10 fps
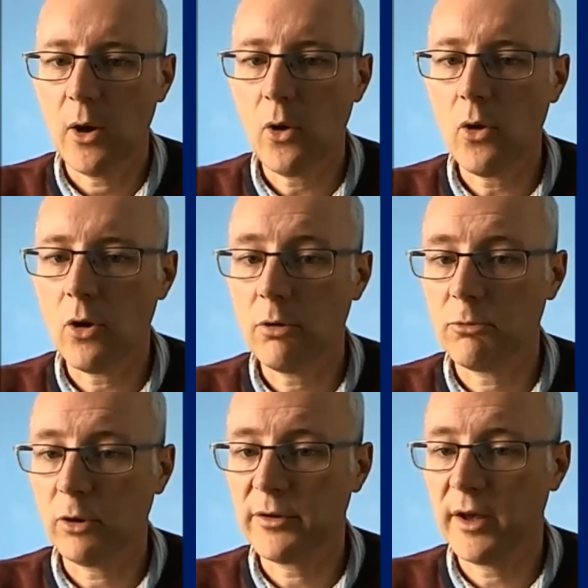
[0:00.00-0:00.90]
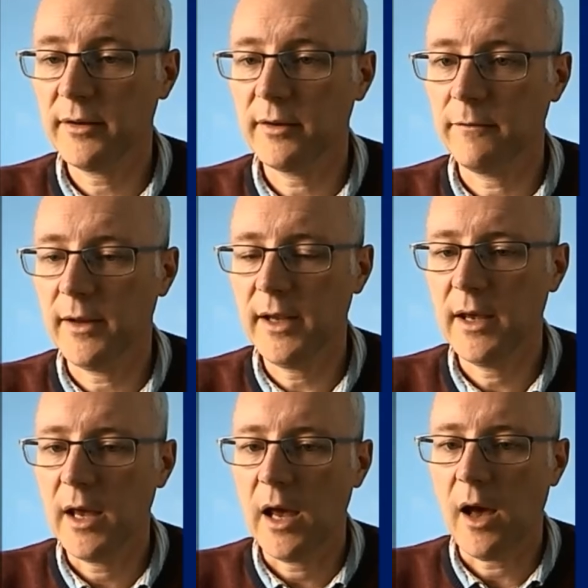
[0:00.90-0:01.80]
Or alternatively,
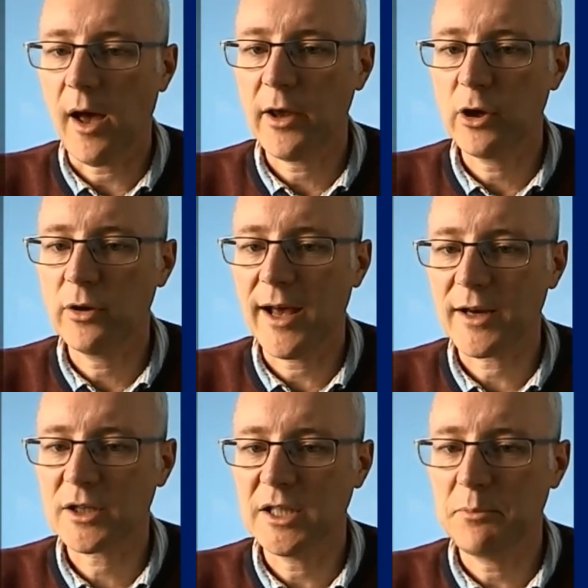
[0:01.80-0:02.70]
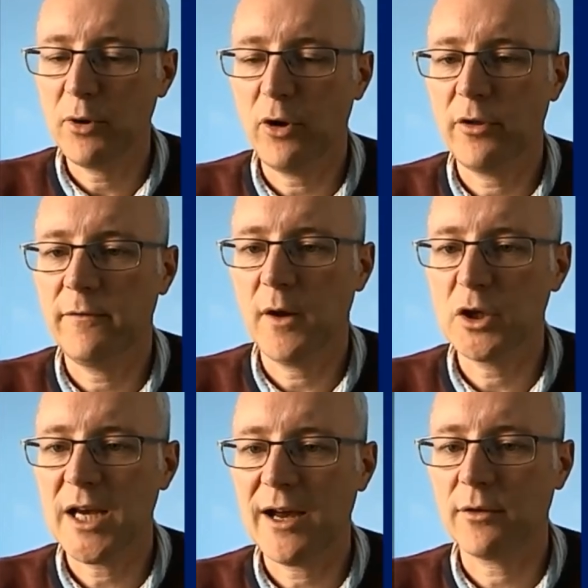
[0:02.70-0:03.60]
I could actually put the
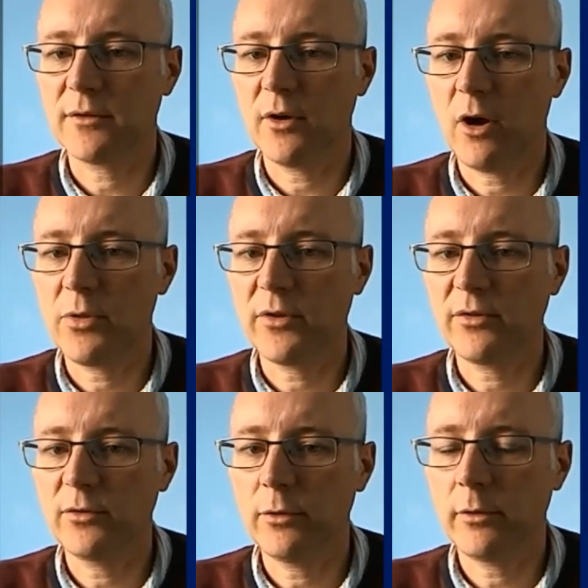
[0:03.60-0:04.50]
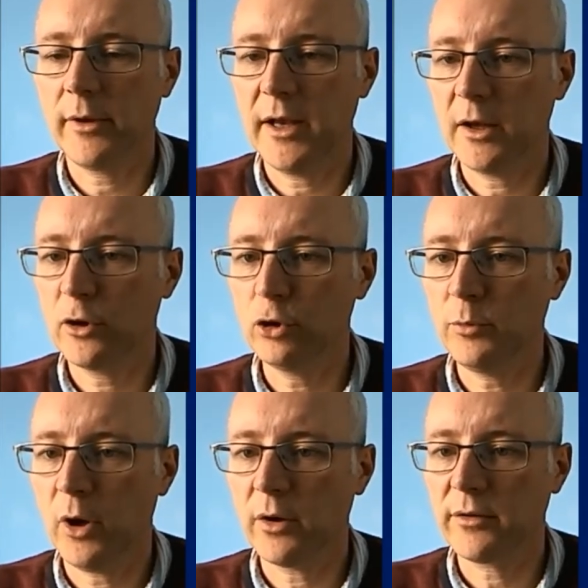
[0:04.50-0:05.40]
fudge out on the stall in a cool
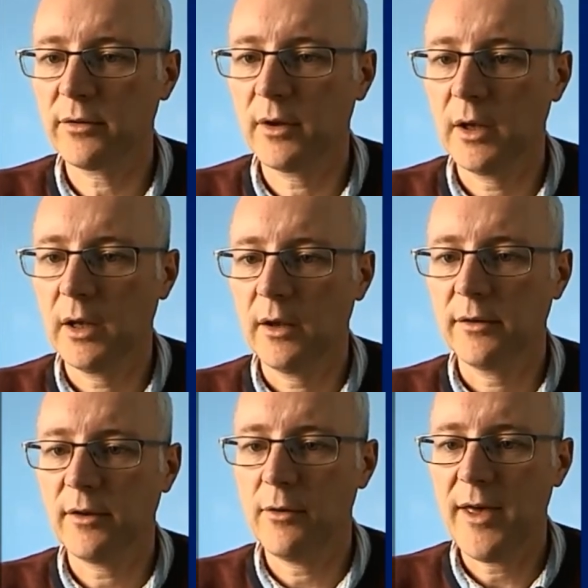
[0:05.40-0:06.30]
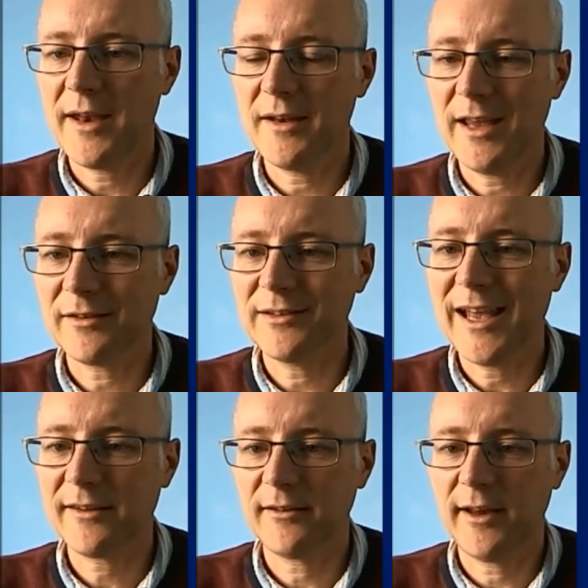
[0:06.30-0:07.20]
box, so then it's
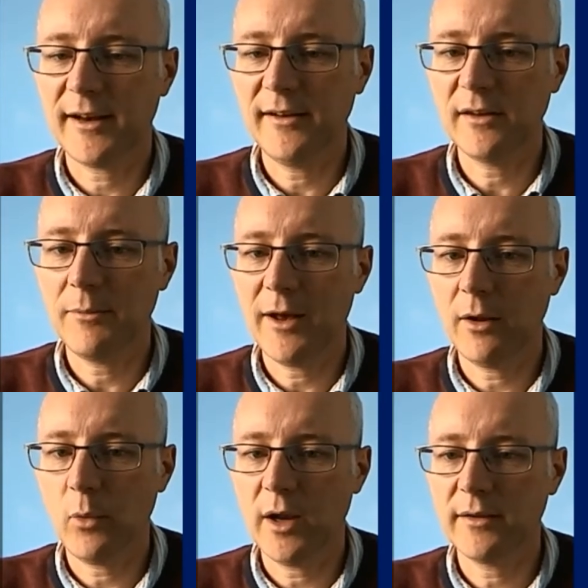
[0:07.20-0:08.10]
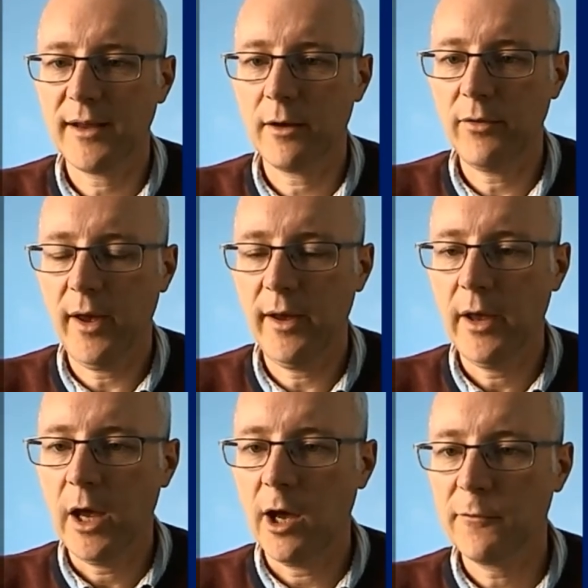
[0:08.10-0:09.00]
less likely to melt while it's out there.
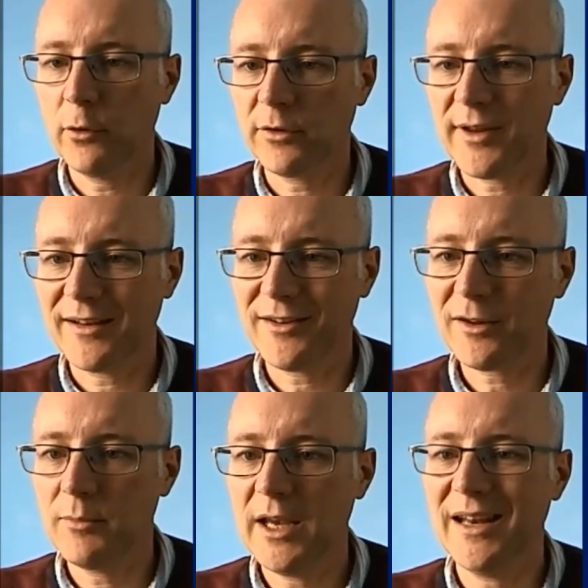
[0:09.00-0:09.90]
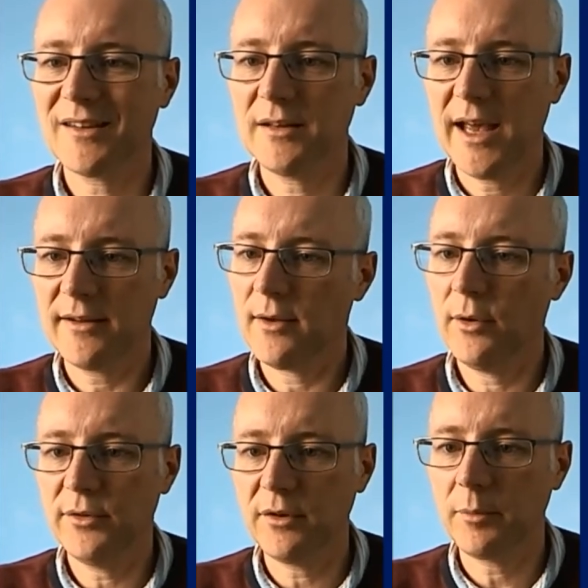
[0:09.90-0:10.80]
Of course, that does mean it's less
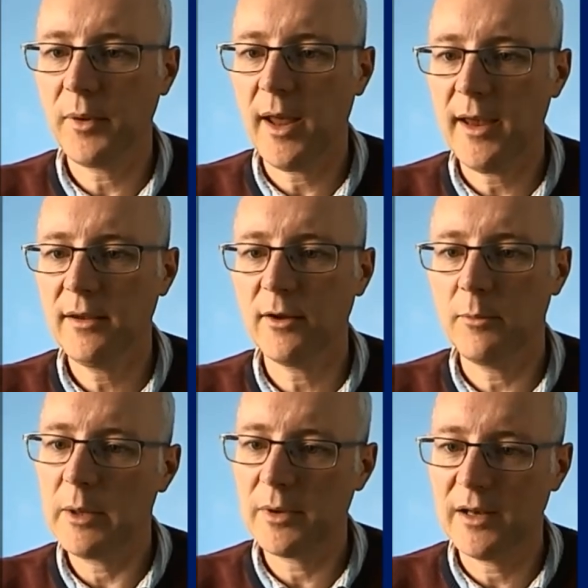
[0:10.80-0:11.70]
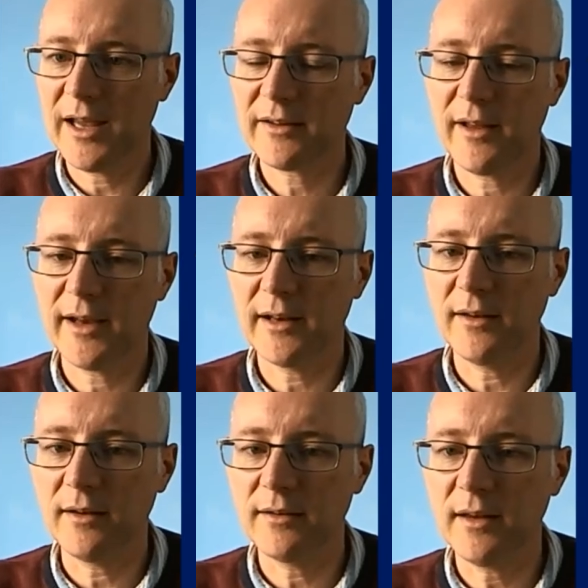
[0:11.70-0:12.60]
on display, so people are less likely
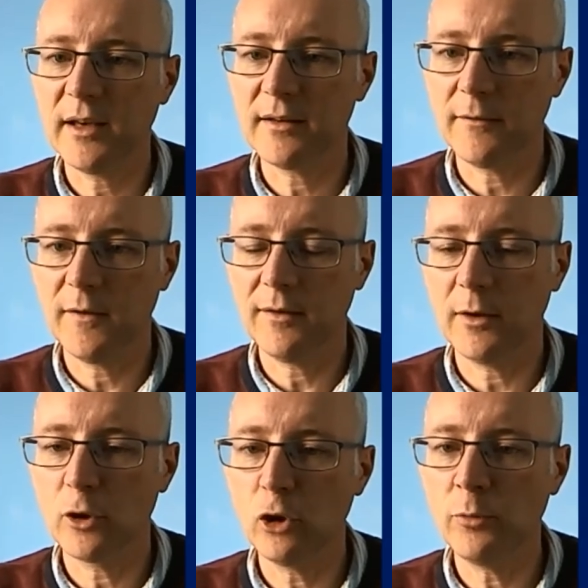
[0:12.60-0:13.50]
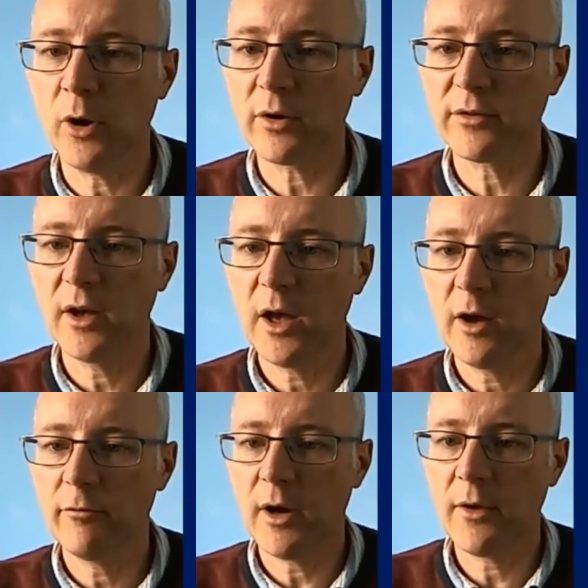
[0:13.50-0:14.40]
to see it if it's in a cool box
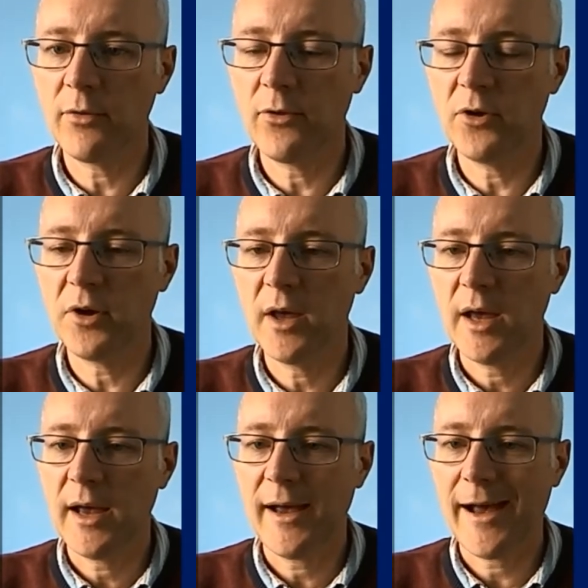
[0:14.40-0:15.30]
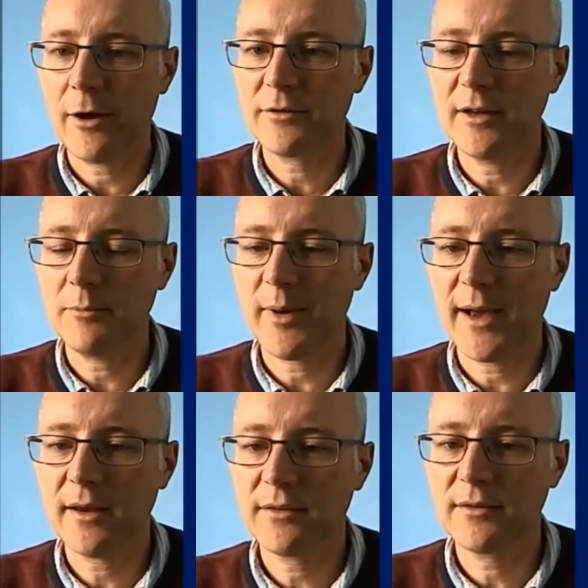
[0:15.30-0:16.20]
rather than out in
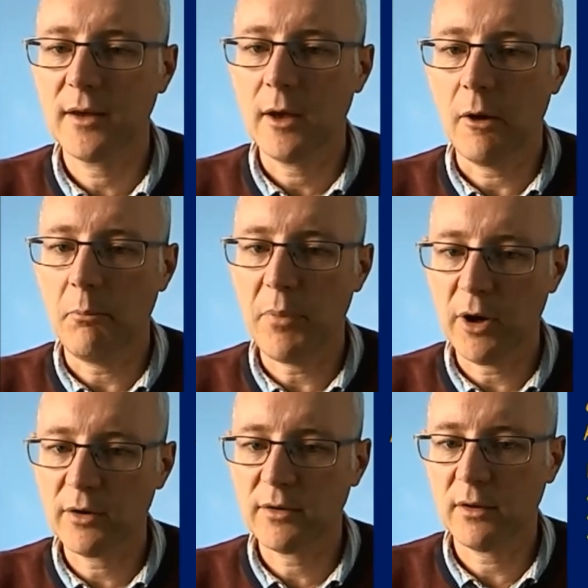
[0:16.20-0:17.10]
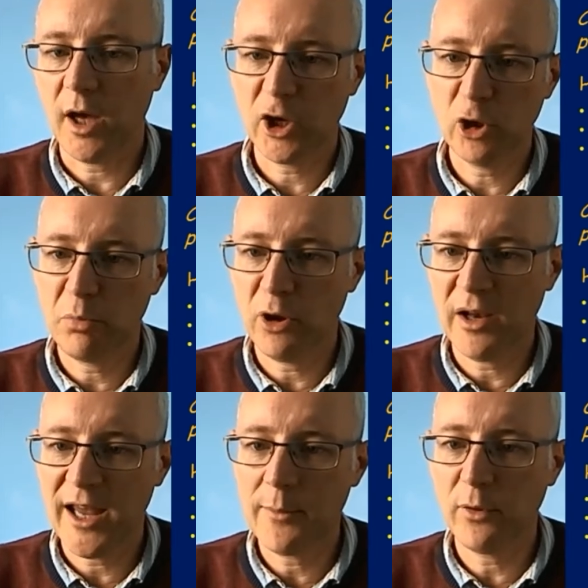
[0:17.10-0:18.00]
bags. But I could put
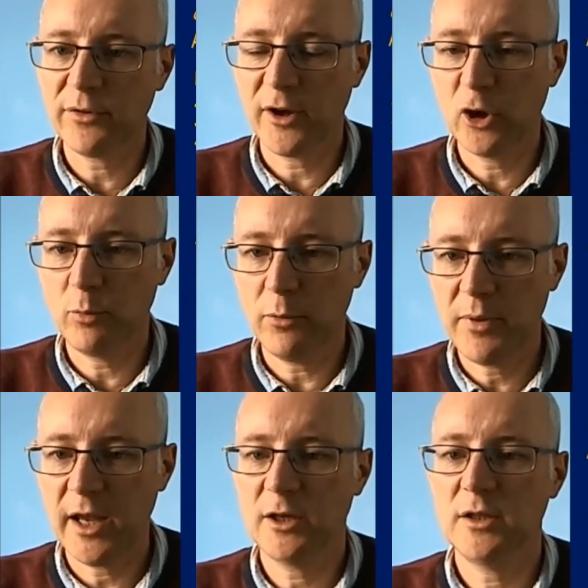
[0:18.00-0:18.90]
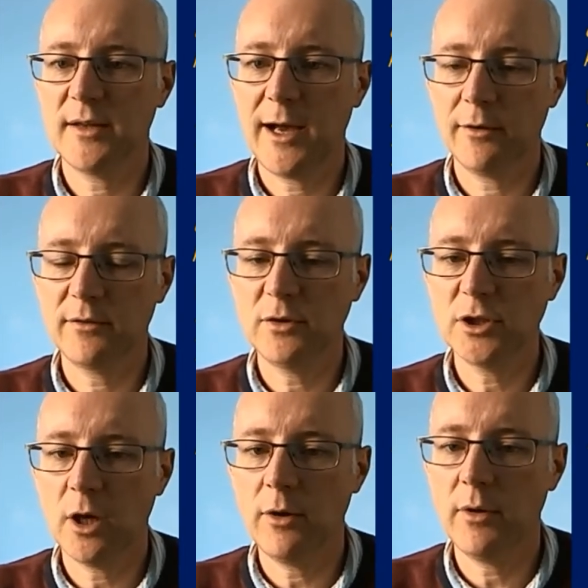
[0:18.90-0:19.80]
labels, I could put pictures out to
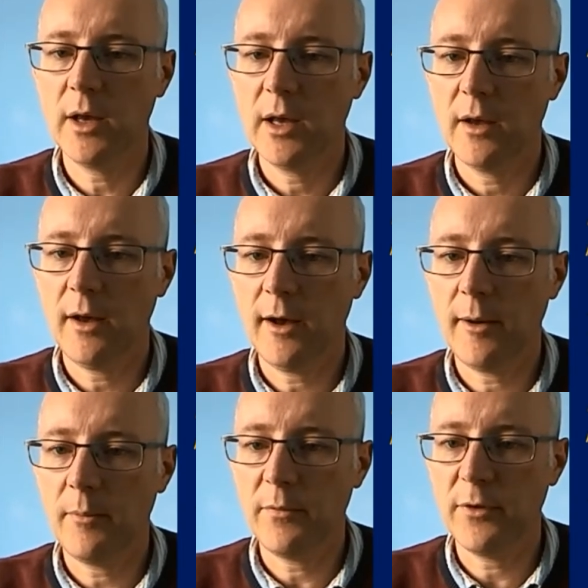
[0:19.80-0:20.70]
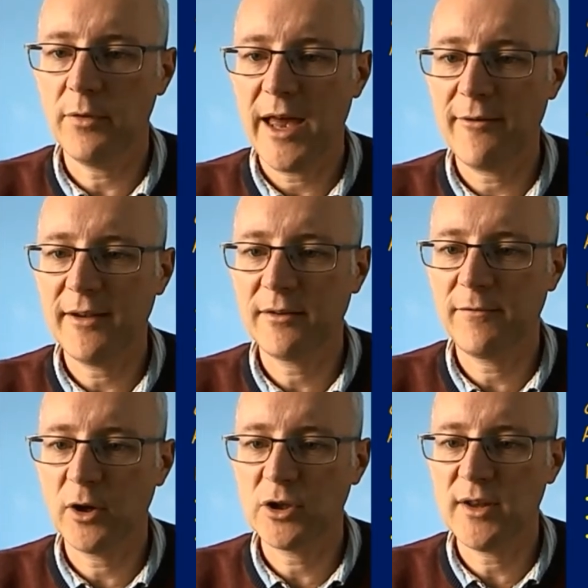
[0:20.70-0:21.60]
show that there is
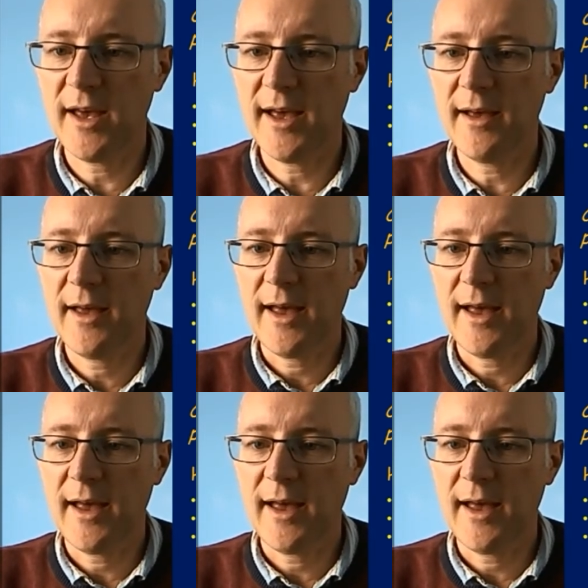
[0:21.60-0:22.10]
fudge there,